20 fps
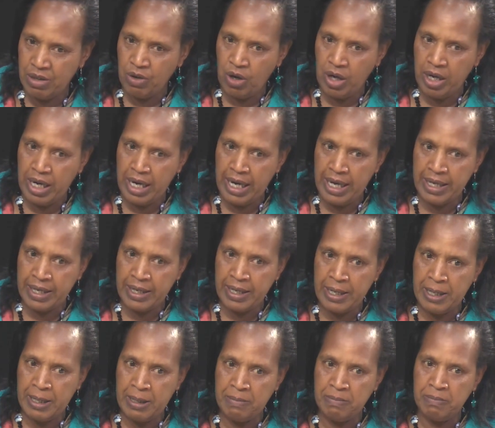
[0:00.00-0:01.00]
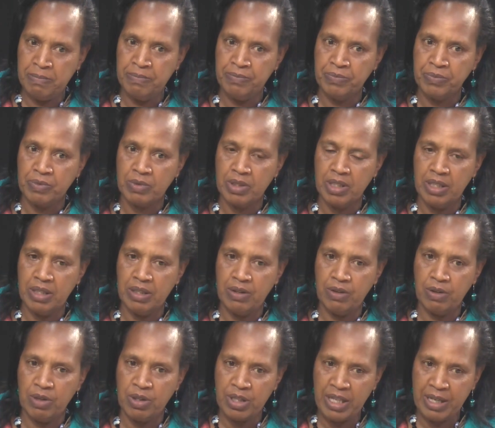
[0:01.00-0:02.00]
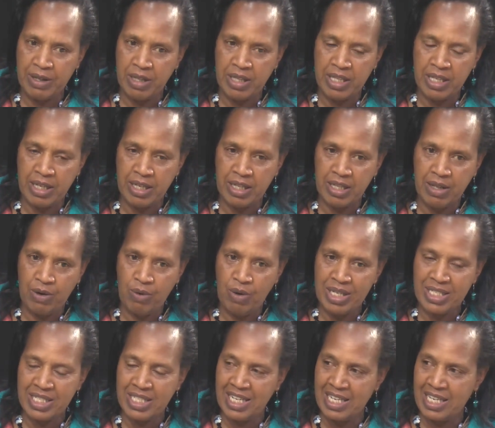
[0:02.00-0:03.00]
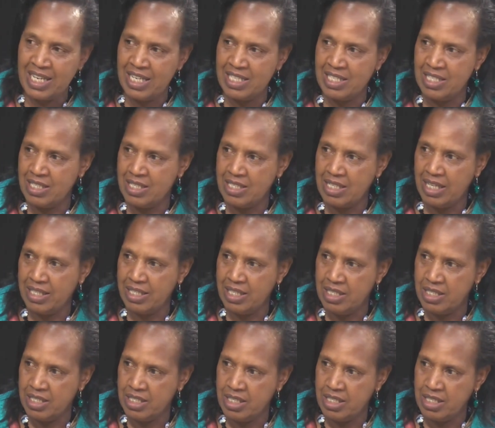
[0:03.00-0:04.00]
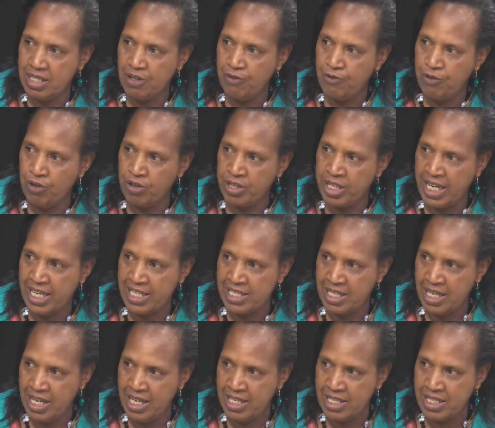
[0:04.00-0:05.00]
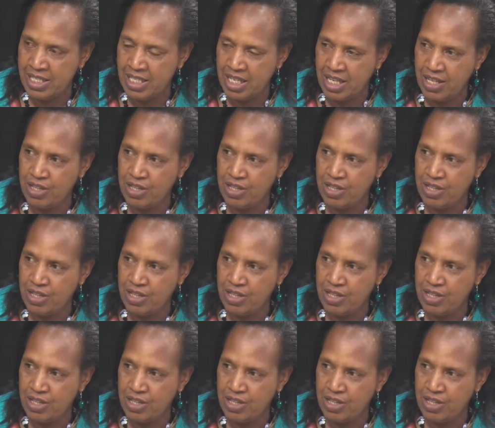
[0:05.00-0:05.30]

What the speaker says: Like the ones that are sitting for class 8,